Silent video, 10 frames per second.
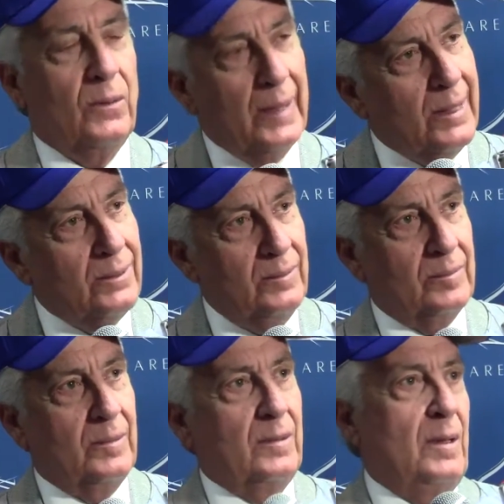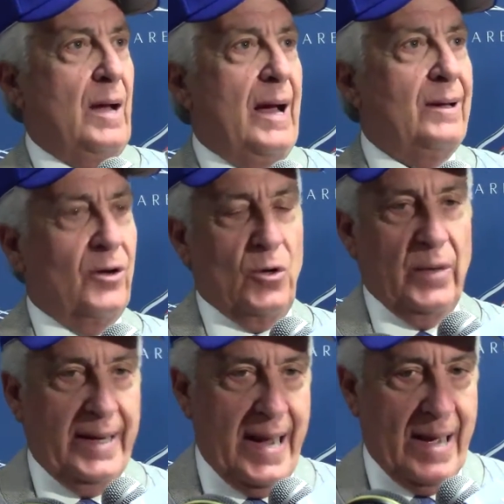Well, I don't know
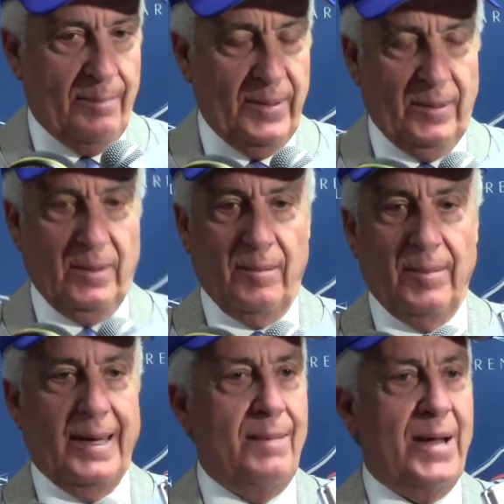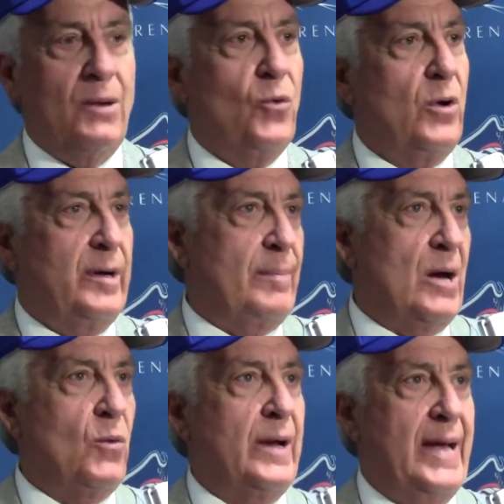what happened, but I'm not worried
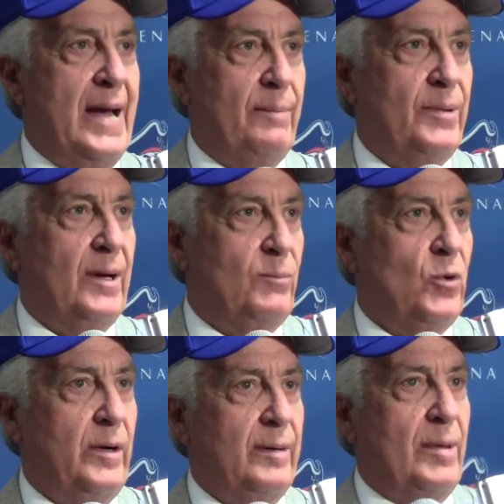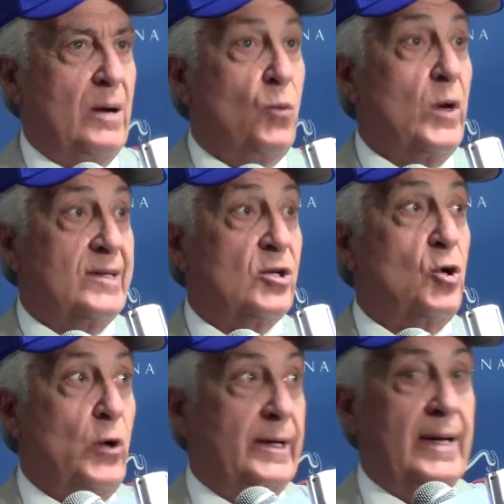about what happened. I'm worried about what's
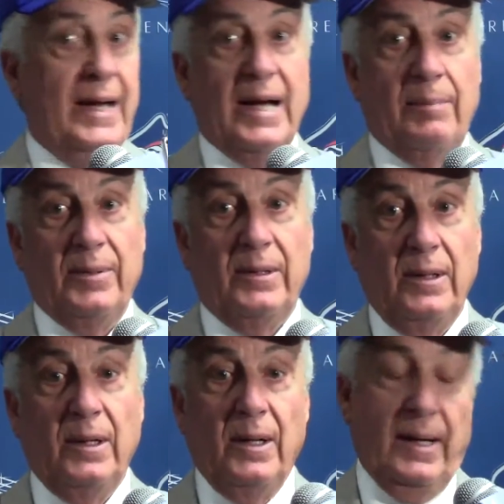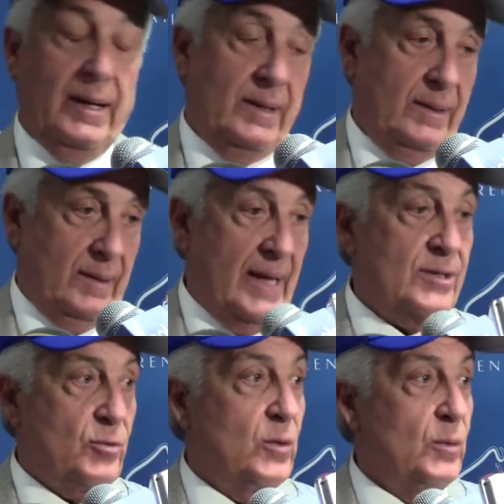going to happen, and
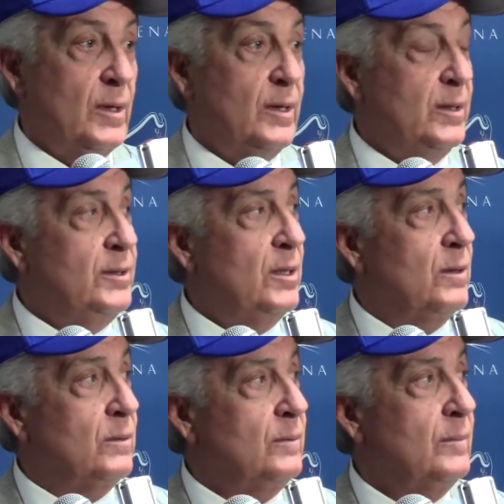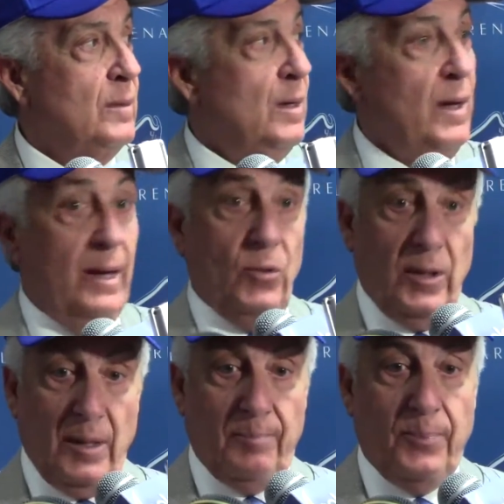that's what we're going to do. And
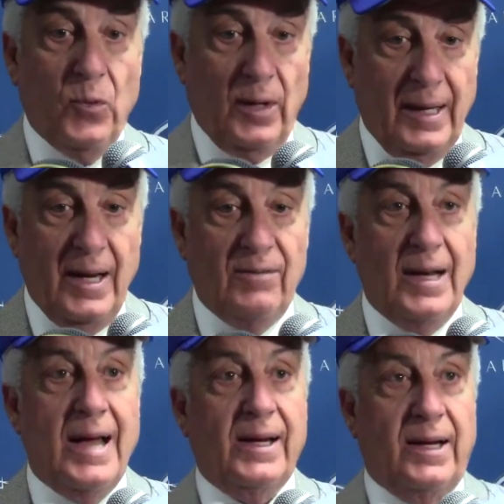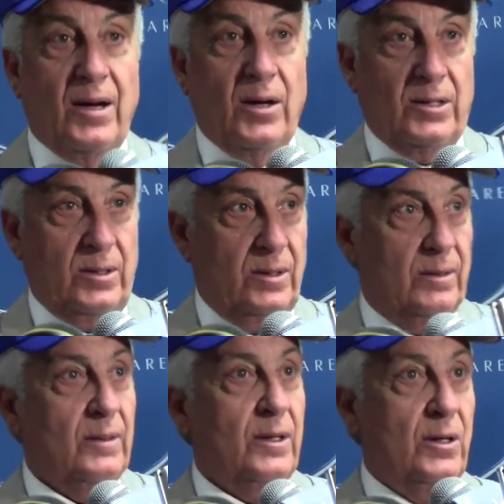we're going to have a lot of character.
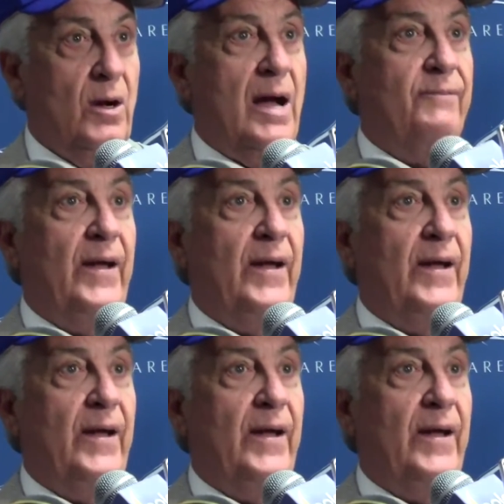You know,